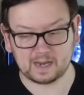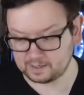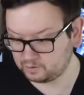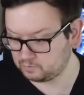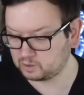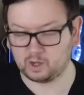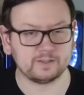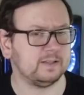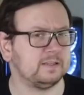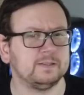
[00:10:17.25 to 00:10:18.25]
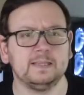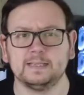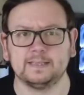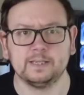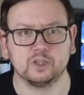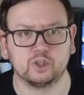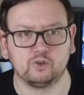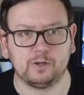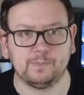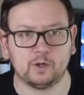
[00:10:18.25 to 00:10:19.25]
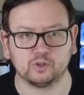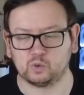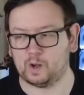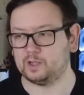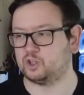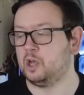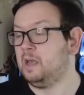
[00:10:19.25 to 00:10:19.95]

and utilizing this, let's say you're streaming on Twitch,